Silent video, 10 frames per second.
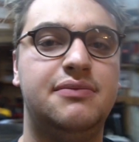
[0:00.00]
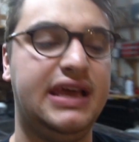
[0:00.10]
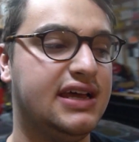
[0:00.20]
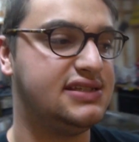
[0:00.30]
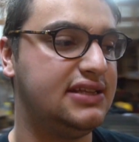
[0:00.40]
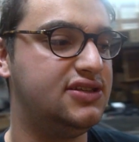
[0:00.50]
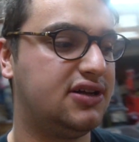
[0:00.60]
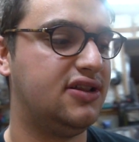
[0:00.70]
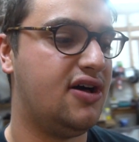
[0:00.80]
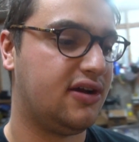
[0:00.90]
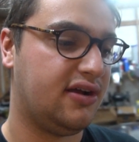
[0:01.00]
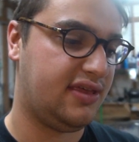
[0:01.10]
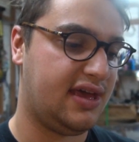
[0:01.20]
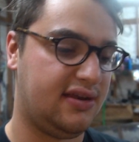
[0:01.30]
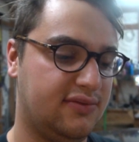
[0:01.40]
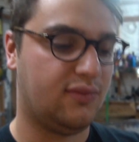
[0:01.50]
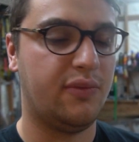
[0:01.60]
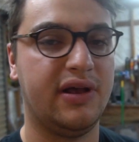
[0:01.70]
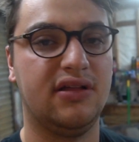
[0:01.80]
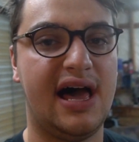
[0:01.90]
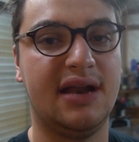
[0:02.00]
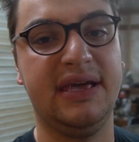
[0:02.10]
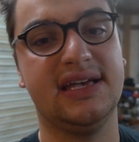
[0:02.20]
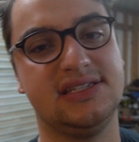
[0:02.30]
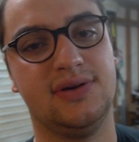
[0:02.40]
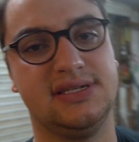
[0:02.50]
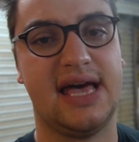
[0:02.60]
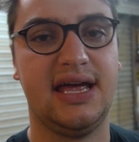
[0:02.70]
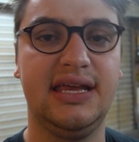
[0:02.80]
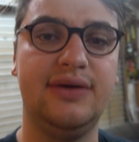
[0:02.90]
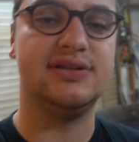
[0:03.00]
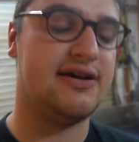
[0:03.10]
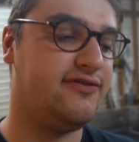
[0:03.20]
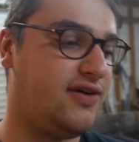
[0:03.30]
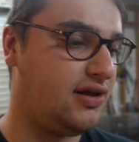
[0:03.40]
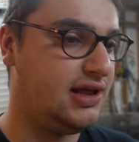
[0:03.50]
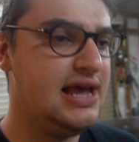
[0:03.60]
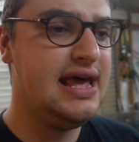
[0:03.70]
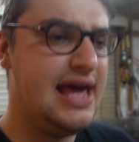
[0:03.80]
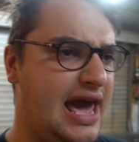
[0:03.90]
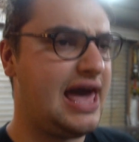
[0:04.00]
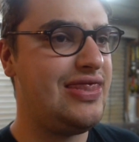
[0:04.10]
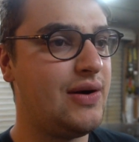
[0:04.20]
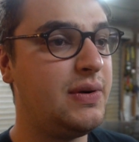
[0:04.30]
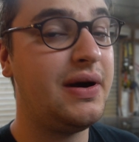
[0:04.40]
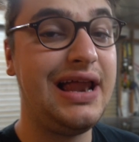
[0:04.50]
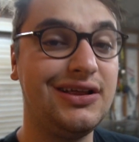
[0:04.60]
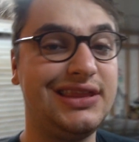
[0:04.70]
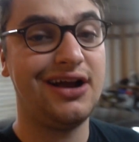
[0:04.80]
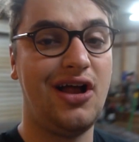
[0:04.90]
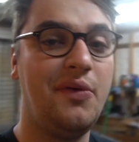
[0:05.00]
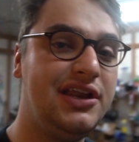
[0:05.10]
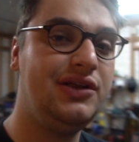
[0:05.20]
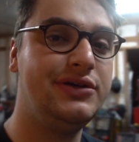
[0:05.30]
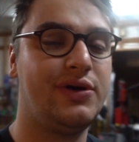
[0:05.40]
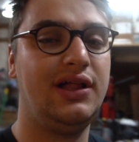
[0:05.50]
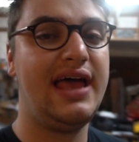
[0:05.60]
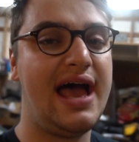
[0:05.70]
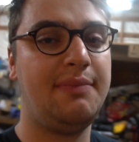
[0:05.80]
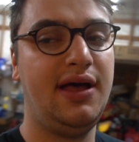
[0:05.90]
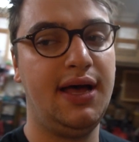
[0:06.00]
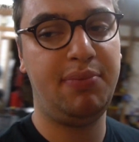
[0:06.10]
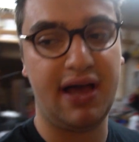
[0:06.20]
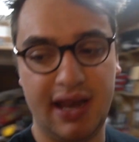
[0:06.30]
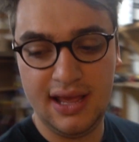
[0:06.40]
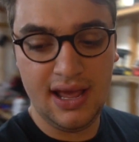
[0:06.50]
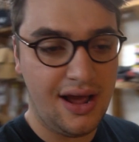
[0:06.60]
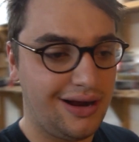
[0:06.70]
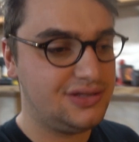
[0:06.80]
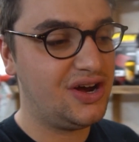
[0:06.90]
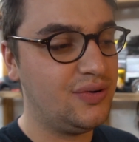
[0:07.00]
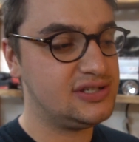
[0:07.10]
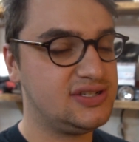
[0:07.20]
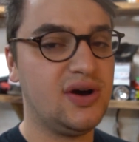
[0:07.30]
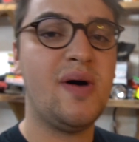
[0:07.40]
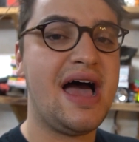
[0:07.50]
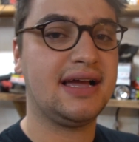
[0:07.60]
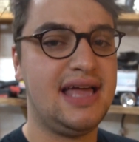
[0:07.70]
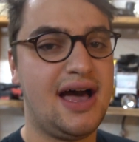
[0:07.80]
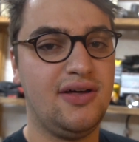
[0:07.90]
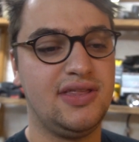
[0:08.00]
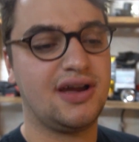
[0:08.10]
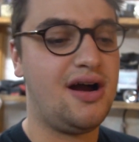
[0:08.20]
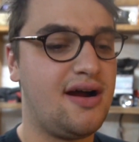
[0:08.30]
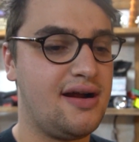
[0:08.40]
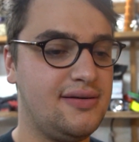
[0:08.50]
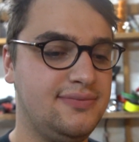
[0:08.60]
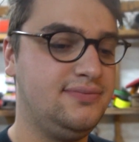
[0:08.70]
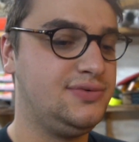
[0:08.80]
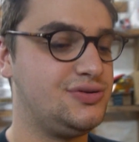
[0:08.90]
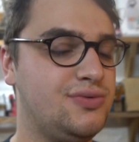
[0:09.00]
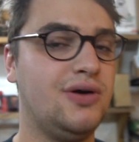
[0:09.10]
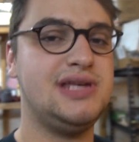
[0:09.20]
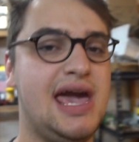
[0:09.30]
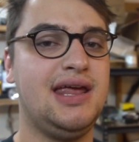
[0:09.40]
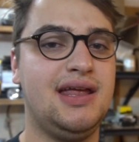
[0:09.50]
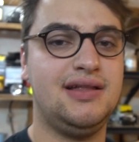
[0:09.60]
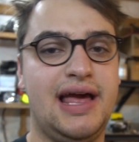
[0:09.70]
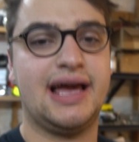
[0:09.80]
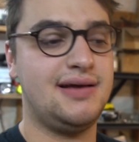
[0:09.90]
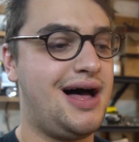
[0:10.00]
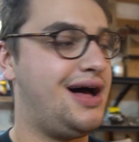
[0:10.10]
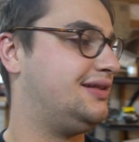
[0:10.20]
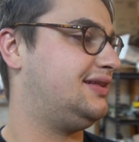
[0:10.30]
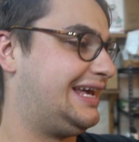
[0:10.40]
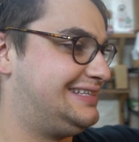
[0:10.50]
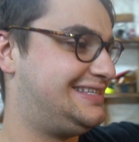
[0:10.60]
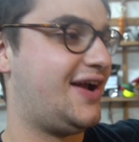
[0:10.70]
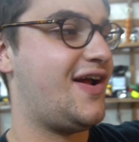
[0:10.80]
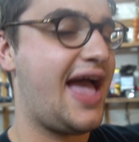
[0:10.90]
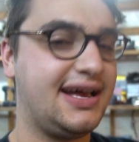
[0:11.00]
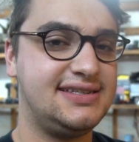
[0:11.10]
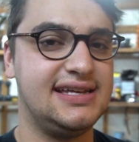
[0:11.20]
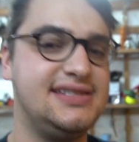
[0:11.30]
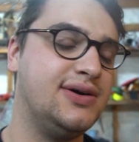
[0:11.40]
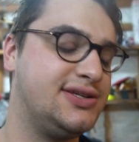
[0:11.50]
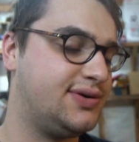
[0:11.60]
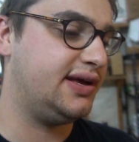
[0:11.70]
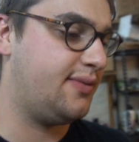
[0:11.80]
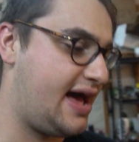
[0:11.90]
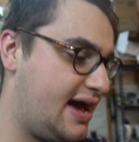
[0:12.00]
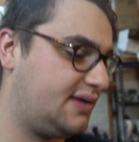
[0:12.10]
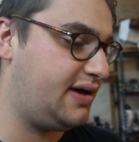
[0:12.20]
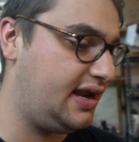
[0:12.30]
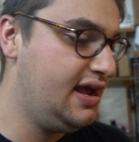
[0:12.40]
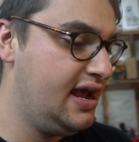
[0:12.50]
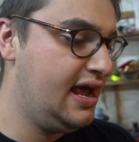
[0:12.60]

it, because it took longer than what we were allotted, because he was at fault. And then we went out there, and all we had to do was run a lap, but our toe was so whacked out. The car just rotated on a center axis. It was really whack, but